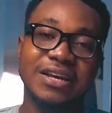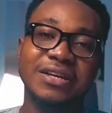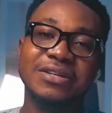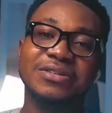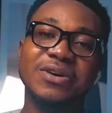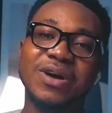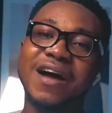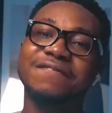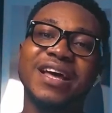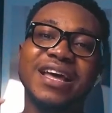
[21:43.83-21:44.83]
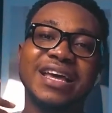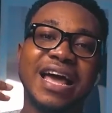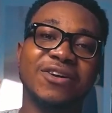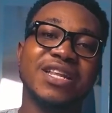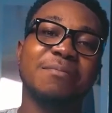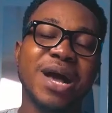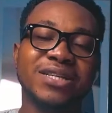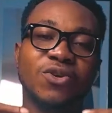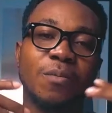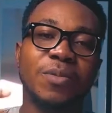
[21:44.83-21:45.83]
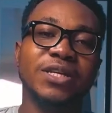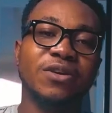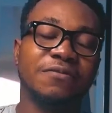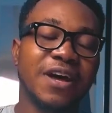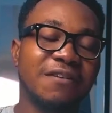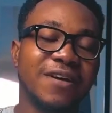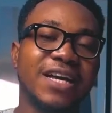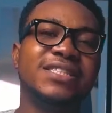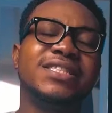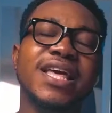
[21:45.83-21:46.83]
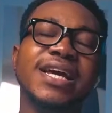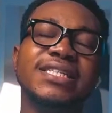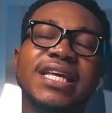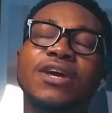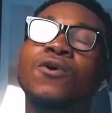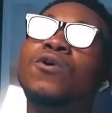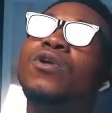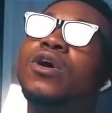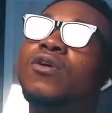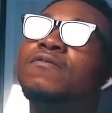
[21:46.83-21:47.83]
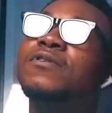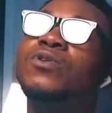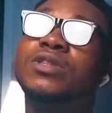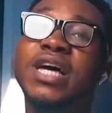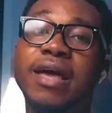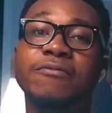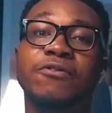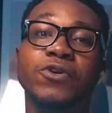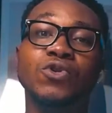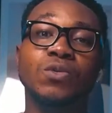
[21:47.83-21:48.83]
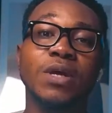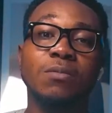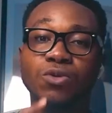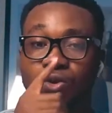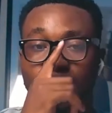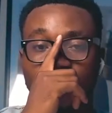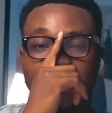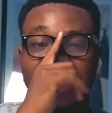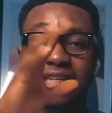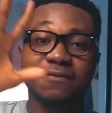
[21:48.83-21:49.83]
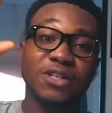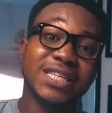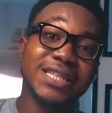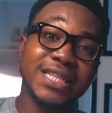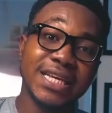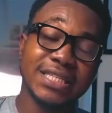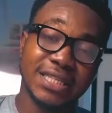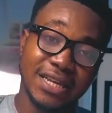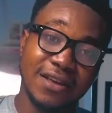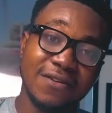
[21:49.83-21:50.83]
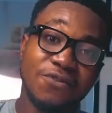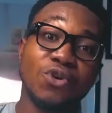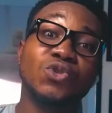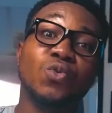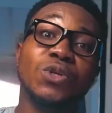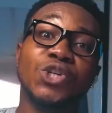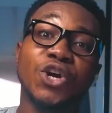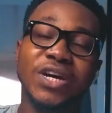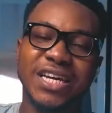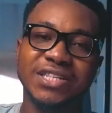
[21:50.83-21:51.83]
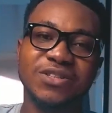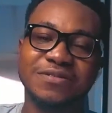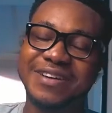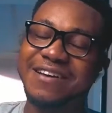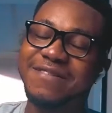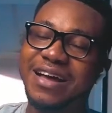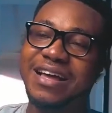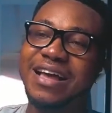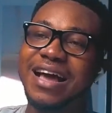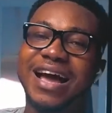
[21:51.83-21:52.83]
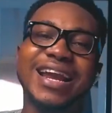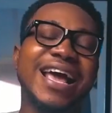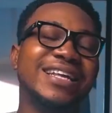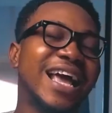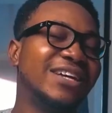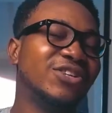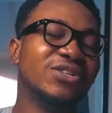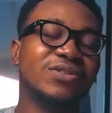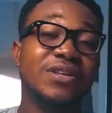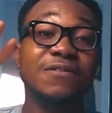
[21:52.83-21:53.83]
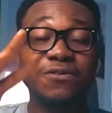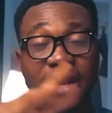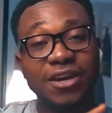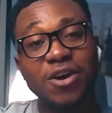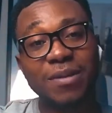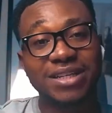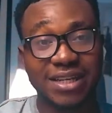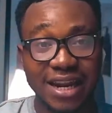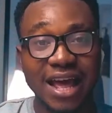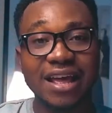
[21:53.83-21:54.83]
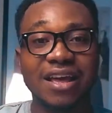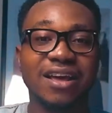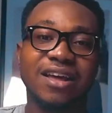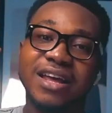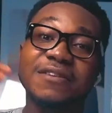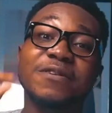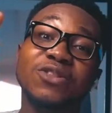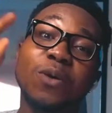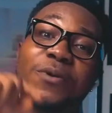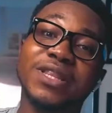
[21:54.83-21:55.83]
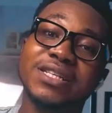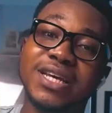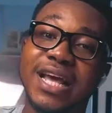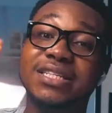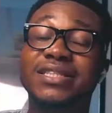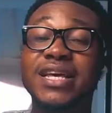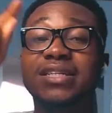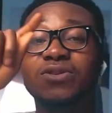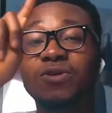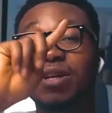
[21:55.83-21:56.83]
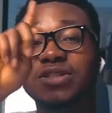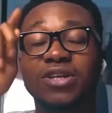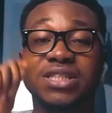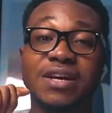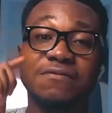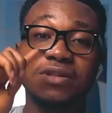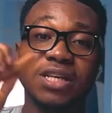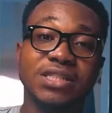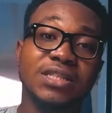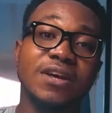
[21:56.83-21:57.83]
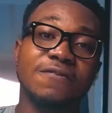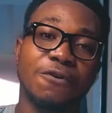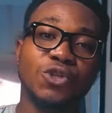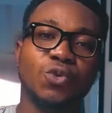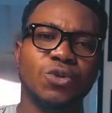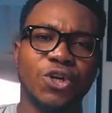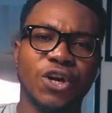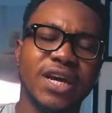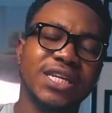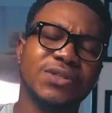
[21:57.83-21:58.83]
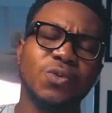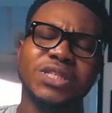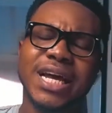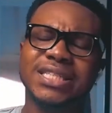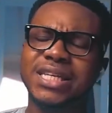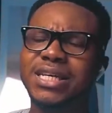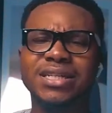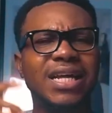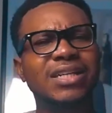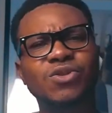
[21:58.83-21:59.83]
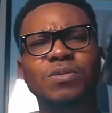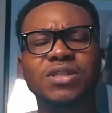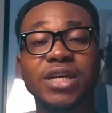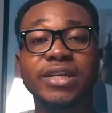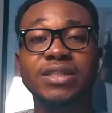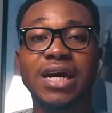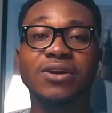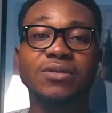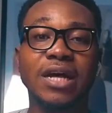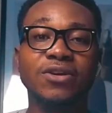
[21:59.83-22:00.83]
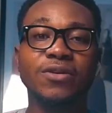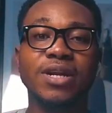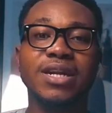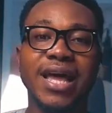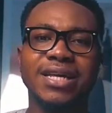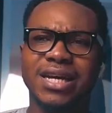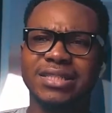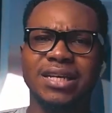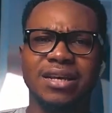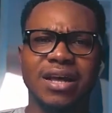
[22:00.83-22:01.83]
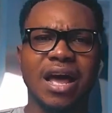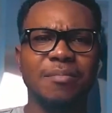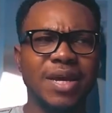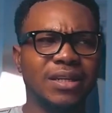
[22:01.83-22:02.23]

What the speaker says: So after an order marks complete on Fiverr, it takes a whole lot of, you know, time for you to be able to withdraw. It takes 14 days for you to withdraw your earnings on Fiverr. And I just, if you're a normal seller, and if you're a top retail seller, it takes only just 7 days for you to withdraw your earnings, which I think that should be changed. I don't really like that. I mean,